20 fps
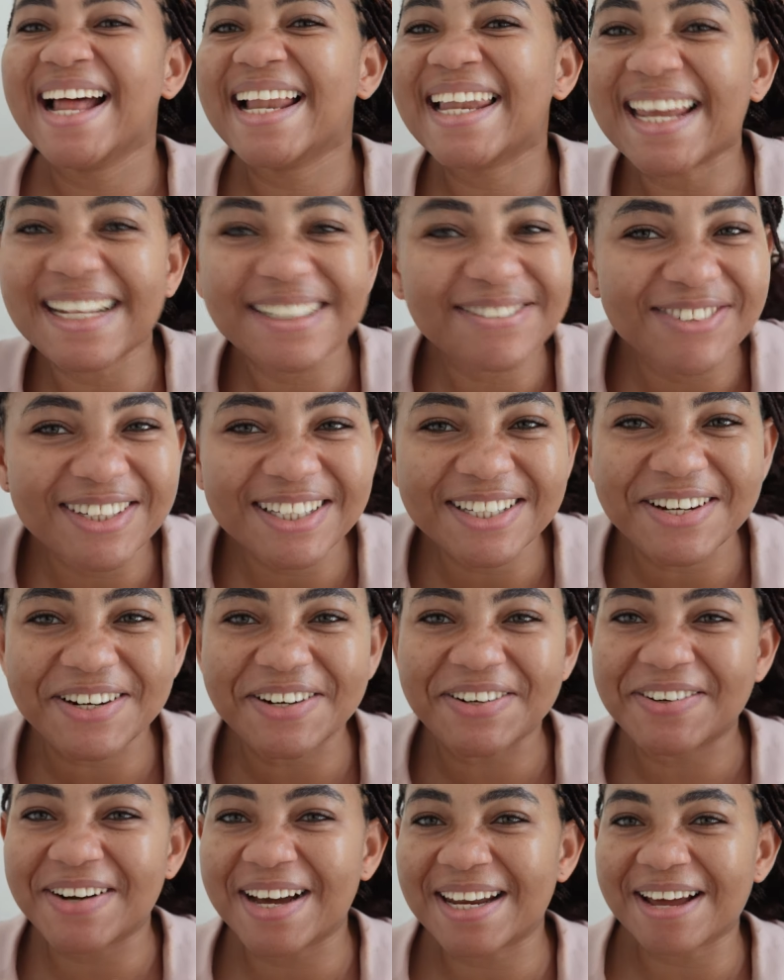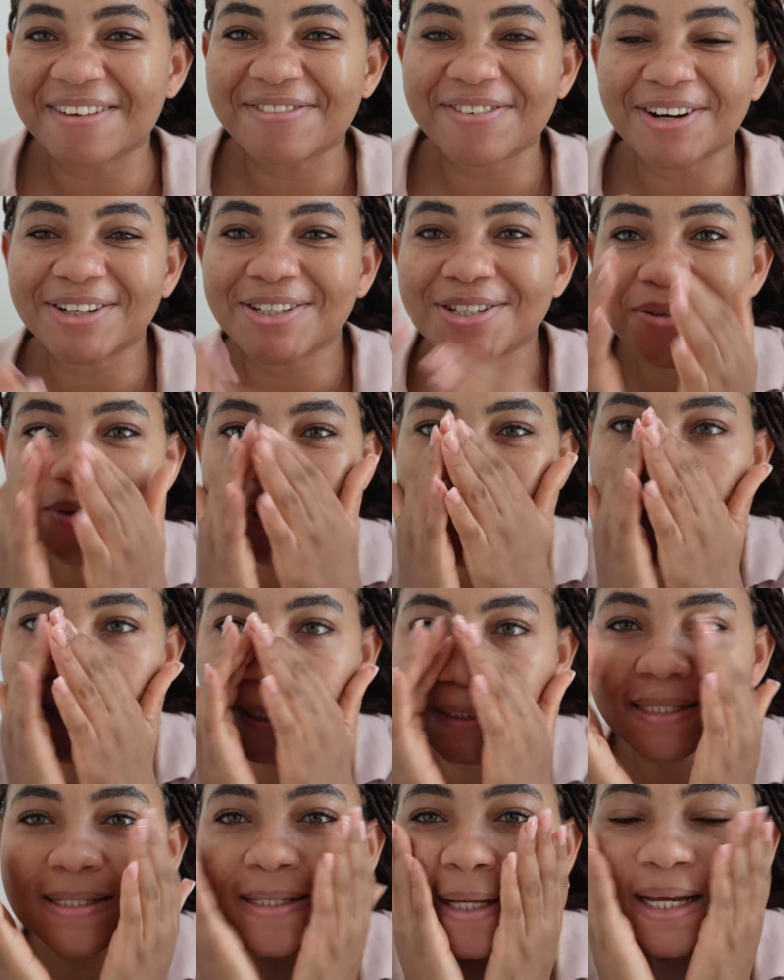let me know and I've got you
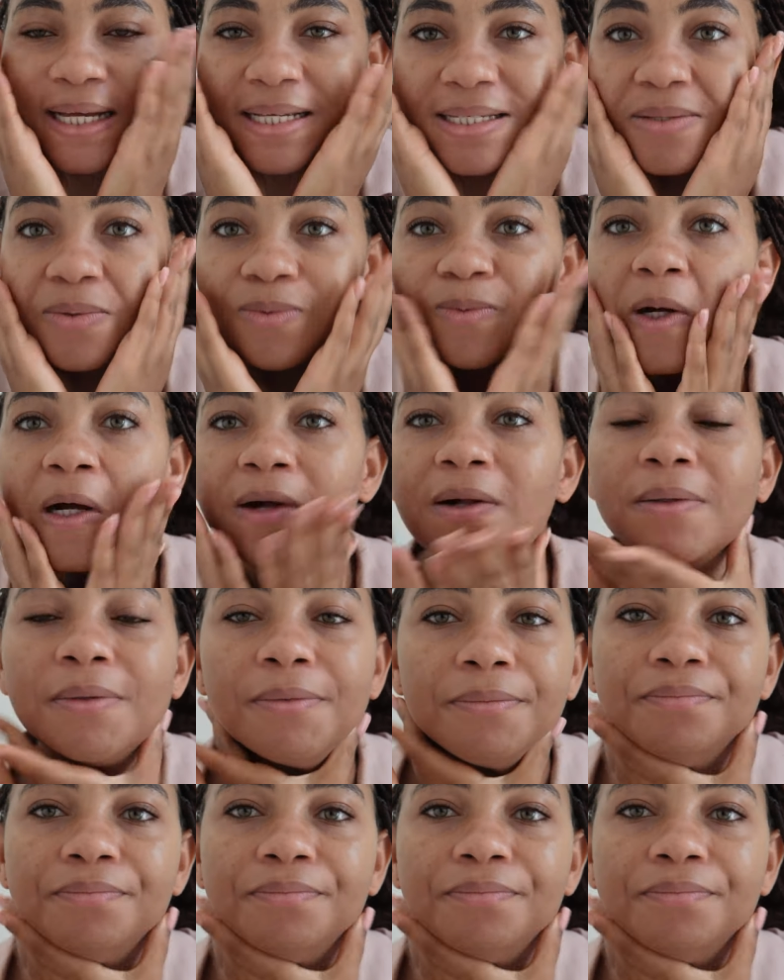guys as well.